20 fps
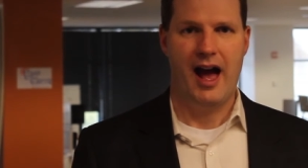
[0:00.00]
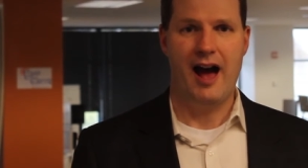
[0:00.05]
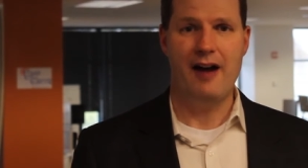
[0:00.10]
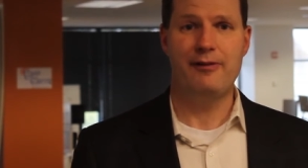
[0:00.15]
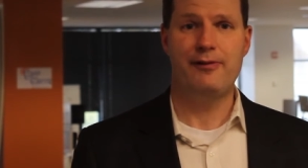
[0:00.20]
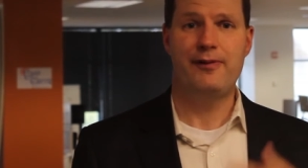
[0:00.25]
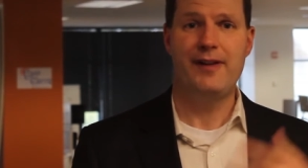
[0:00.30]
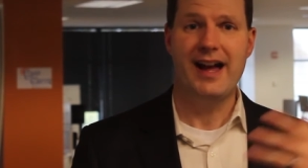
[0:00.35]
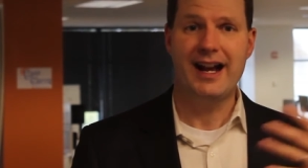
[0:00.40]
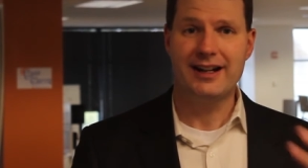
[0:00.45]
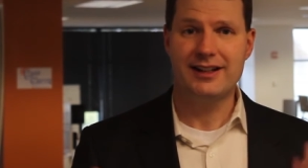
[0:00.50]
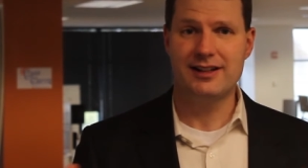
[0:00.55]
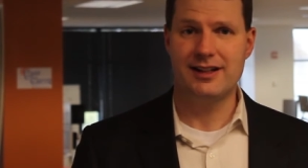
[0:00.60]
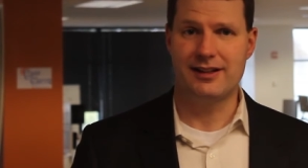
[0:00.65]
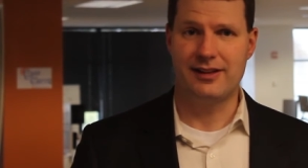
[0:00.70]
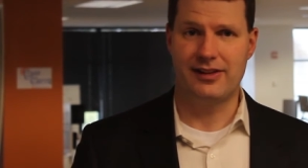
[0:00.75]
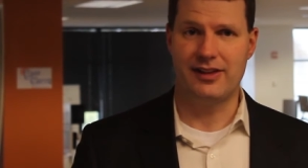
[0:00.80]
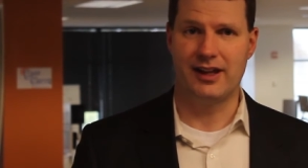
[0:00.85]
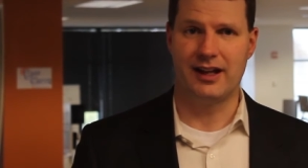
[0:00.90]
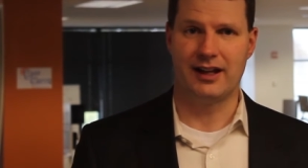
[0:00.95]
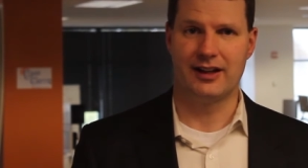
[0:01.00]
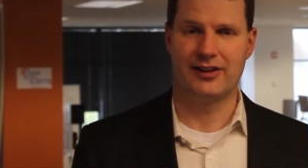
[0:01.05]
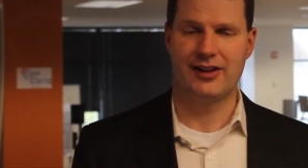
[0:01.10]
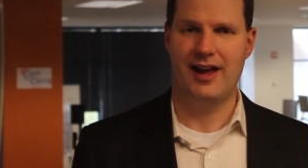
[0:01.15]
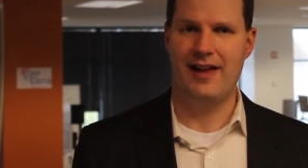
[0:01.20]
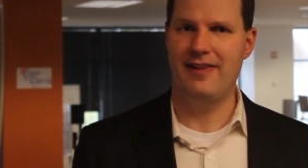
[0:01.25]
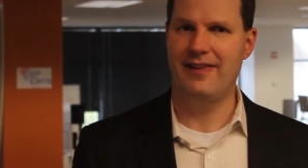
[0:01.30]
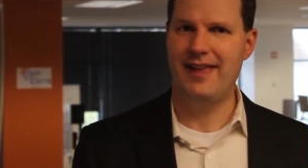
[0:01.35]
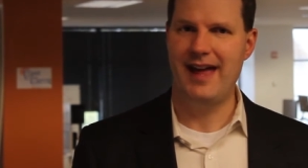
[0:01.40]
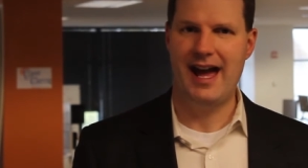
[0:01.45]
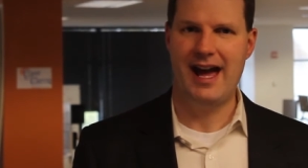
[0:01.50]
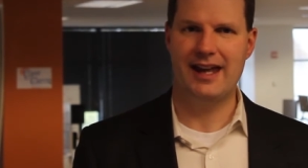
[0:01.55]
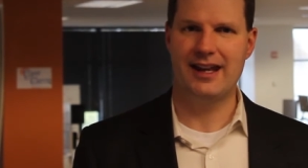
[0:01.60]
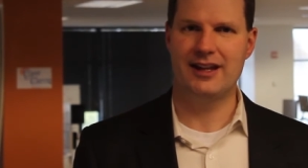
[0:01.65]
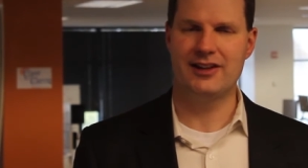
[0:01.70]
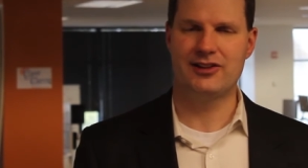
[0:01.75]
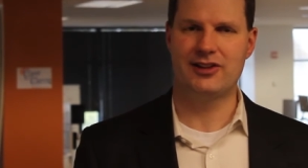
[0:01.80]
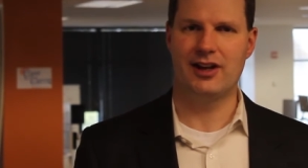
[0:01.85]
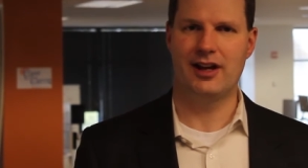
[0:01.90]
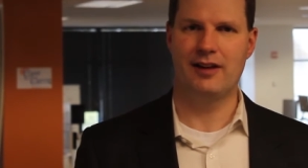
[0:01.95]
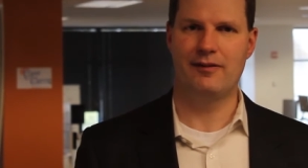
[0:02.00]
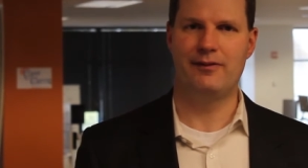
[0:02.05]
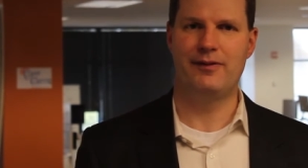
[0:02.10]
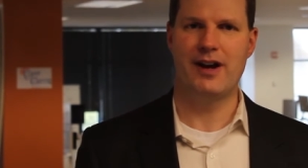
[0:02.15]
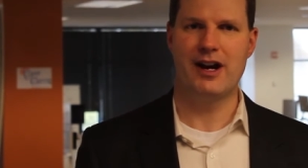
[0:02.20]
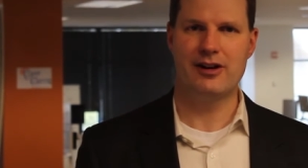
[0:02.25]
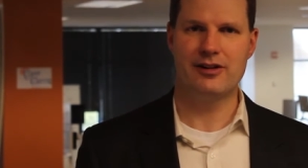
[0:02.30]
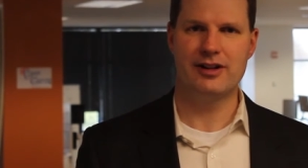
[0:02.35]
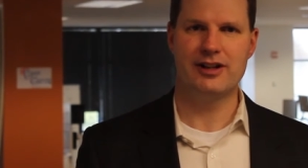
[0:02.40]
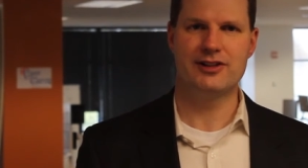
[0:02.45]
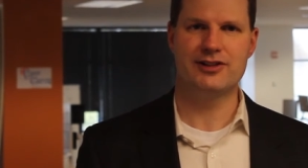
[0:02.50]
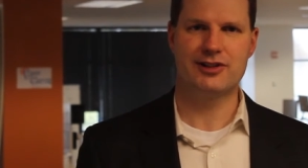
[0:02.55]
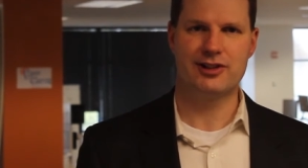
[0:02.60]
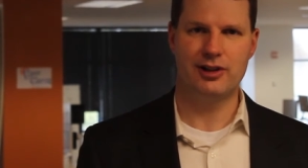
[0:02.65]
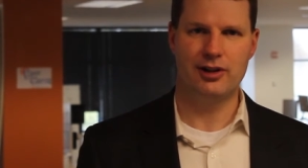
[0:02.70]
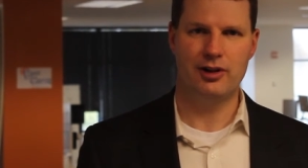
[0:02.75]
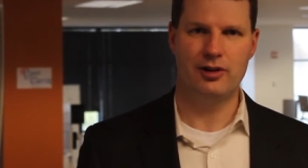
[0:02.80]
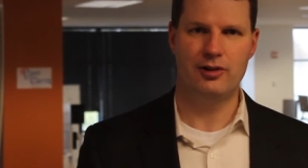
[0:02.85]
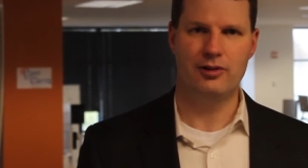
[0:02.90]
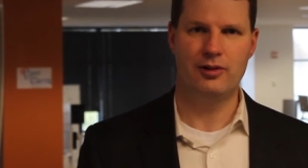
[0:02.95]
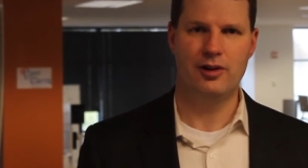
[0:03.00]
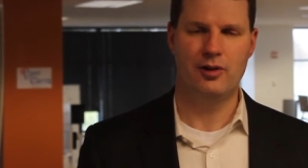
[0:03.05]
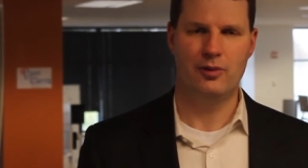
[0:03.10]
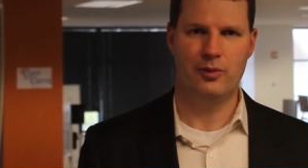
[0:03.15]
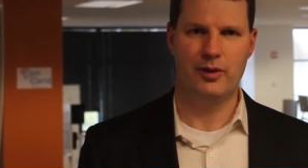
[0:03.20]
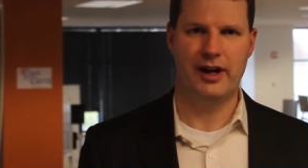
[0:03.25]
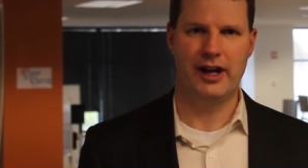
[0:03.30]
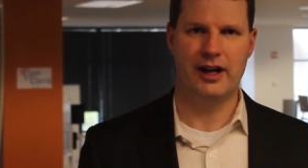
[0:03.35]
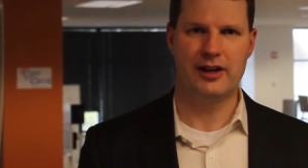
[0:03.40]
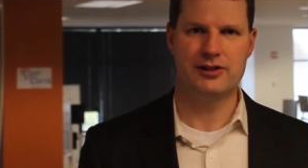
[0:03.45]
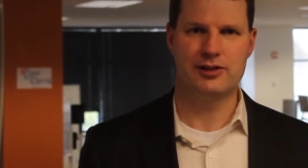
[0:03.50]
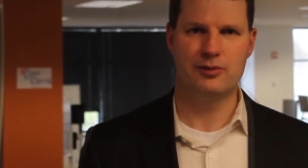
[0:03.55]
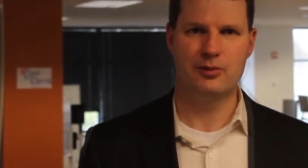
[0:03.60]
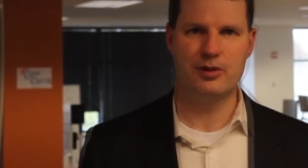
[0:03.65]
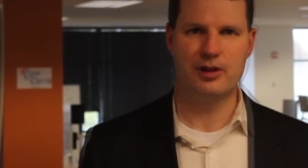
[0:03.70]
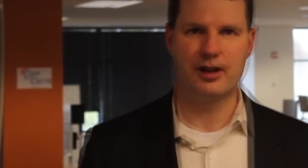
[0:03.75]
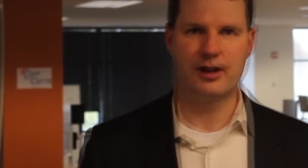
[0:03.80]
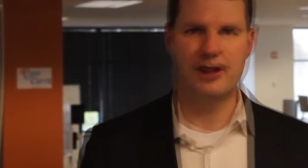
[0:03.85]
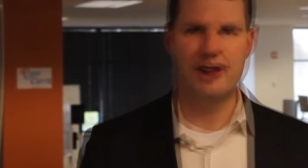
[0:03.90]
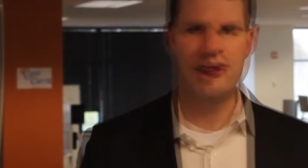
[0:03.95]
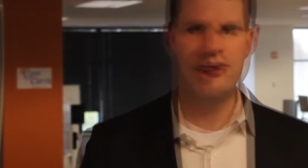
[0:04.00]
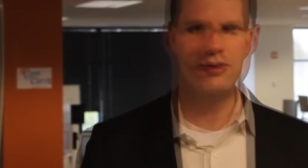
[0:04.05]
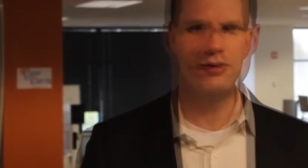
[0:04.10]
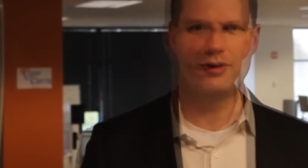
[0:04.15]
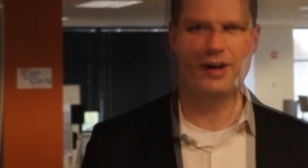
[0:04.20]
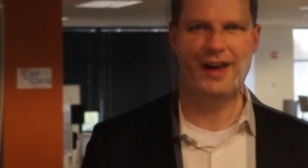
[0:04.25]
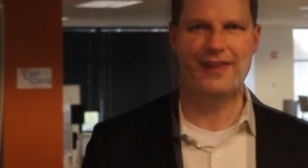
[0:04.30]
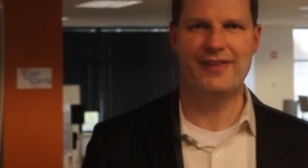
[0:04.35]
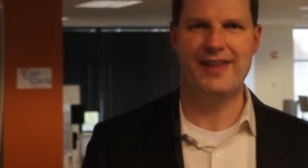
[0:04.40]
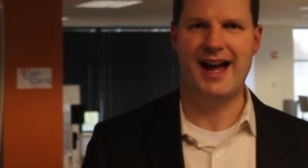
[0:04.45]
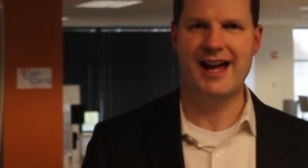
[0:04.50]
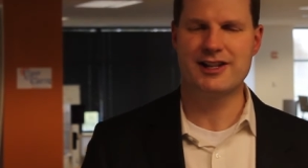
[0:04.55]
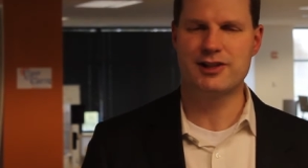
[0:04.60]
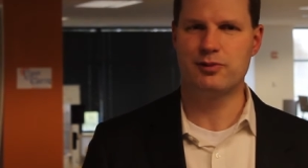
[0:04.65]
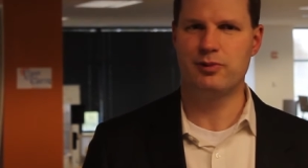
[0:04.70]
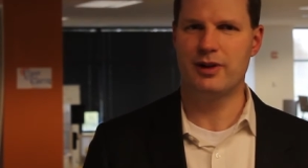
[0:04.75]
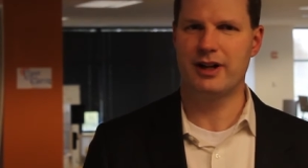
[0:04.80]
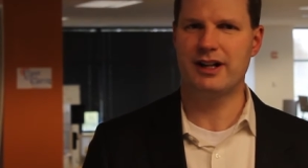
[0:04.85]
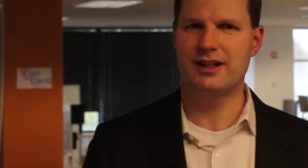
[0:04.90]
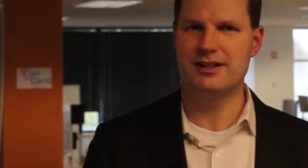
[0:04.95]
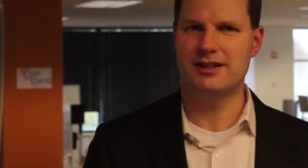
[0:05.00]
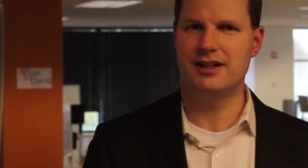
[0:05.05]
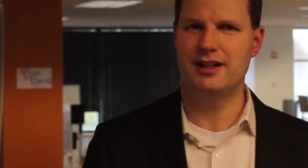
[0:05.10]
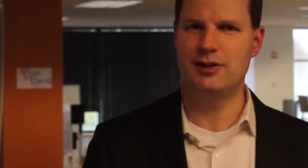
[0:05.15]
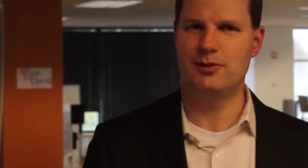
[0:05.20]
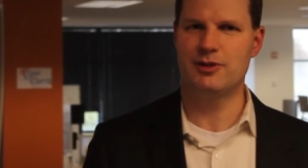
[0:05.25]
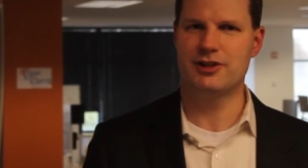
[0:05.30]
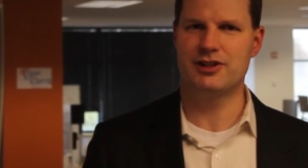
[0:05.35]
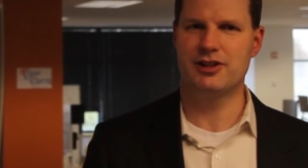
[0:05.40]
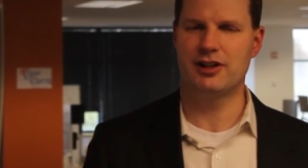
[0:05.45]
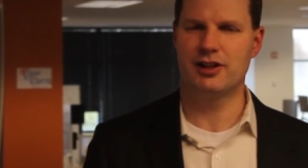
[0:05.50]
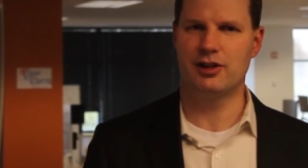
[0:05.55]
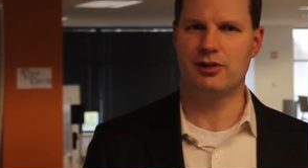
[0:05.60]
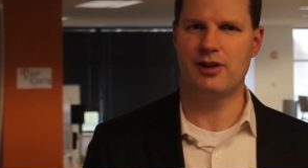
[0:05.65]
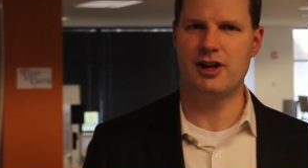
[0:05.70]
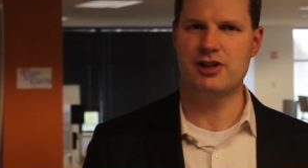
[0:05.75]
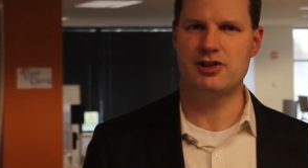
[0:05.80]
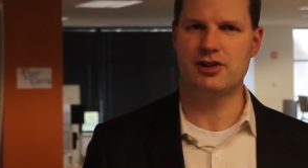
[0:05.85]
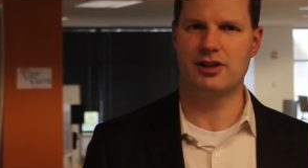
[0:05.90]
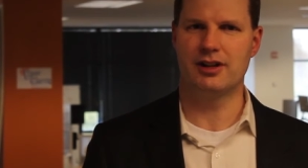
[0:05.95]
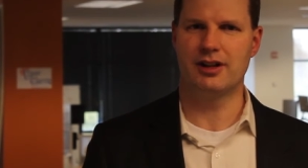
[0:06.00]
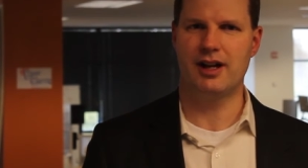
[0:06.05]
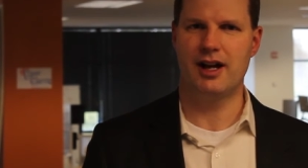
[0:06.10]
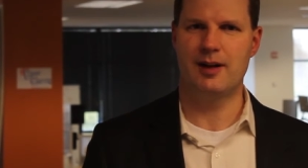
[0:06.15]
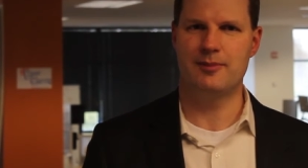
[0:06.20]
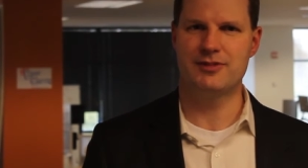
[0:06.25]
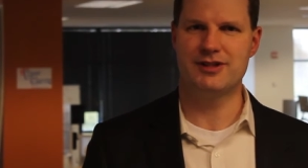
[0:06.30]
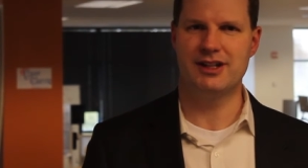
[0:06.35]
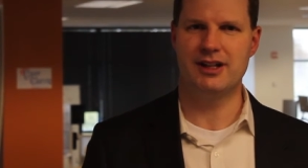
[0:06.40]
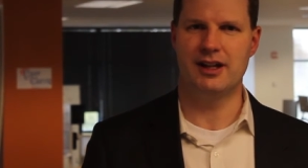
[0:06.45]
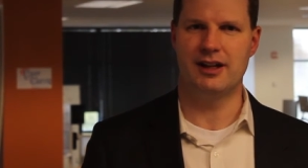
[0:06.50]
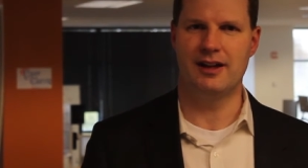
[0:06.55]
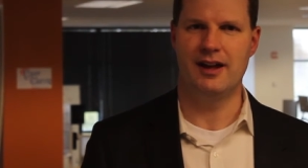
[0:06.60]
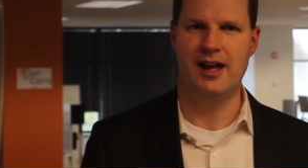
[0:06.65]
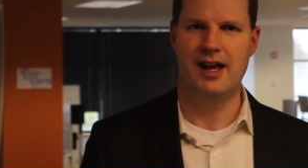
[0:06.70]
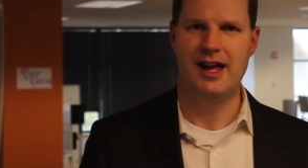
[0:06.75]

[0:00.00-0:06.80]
affected things. And that is a very slow way to work. And that's where continuous integration comes in.